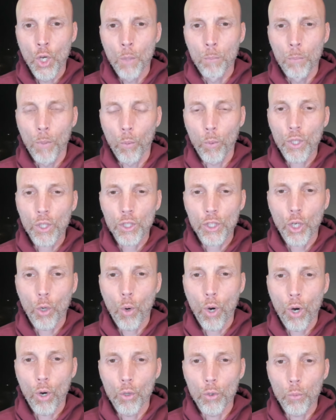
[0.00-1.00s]
But we're going to
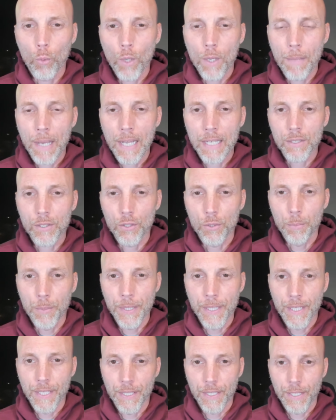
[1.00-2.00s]
go all the way back to the
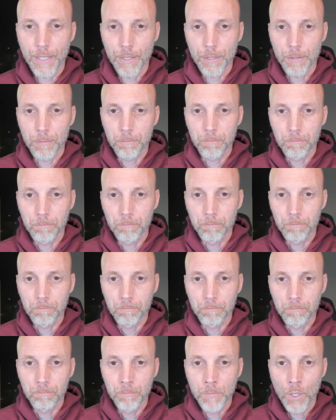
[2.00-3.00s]
beginning here.
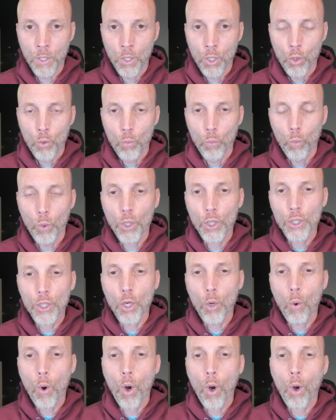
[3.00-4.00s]
We're going to
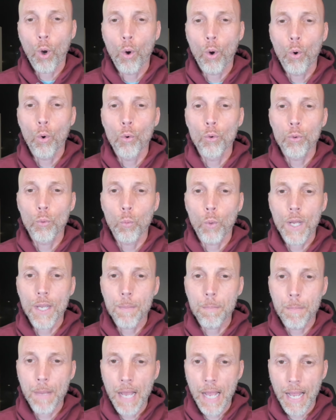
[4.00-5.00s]
go all the way
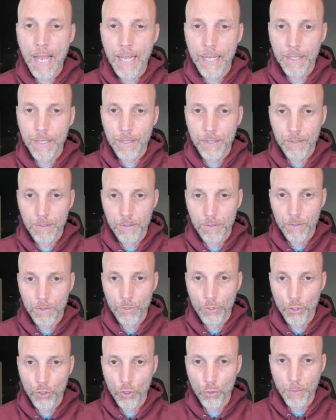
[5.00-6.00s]
back
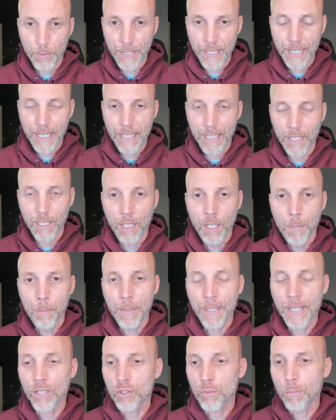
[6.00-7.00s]
to the beginning,
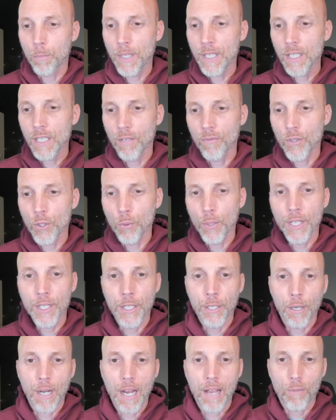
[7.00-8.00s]
because many of you in
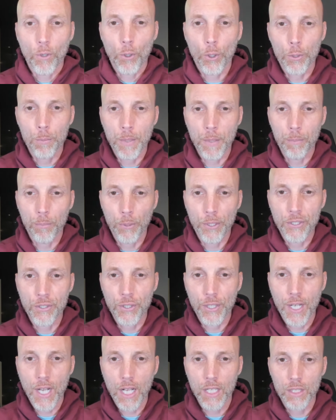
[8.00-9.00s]
here have heard me preach
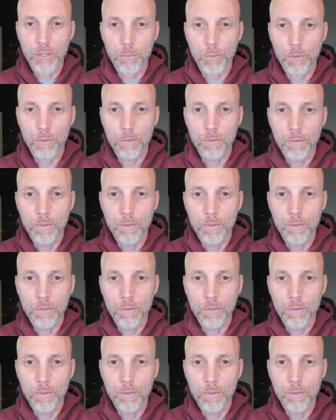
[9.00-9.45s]
the gospel